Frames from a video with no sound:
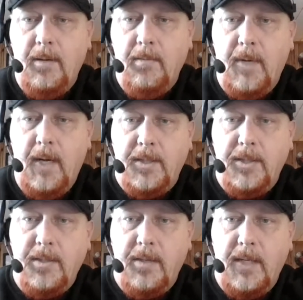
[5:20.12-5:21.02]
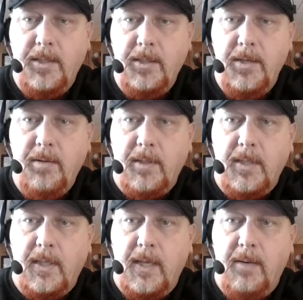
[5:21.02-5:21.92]
I just
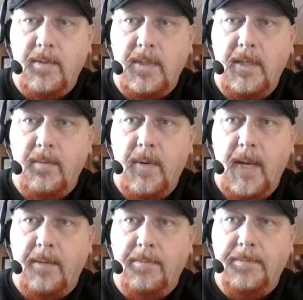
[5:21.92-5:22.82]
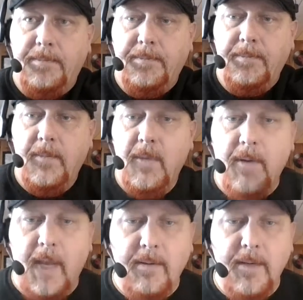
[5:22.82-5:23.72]
noticed that was in the way.
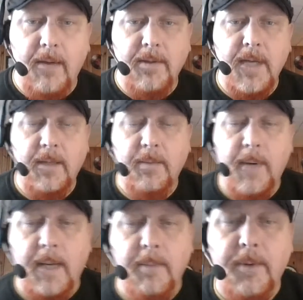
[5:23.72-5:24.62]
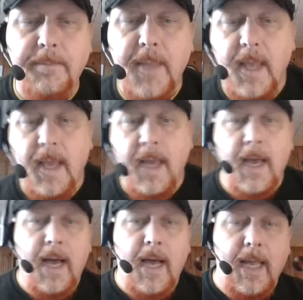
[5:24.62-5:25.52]
Okay, now it's not in the way anymore.
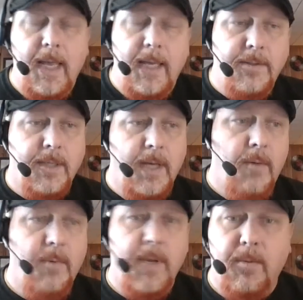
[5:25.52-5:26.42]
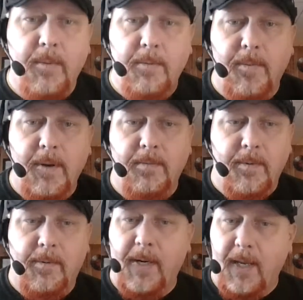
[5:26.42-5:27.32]
We
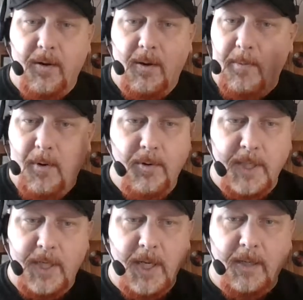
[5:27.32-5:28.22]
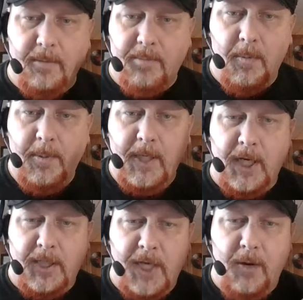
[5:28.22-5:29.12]
want, I'm only
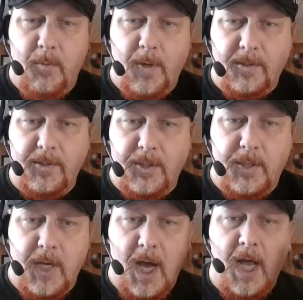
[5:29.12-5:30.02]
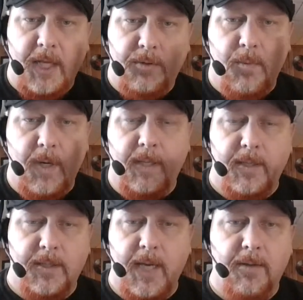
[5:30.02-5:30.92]
gonna take what God's will
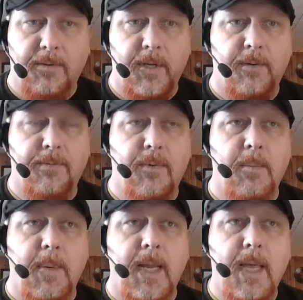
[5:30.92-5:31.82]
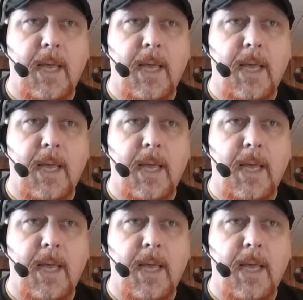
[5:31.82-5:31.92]
is out there for me.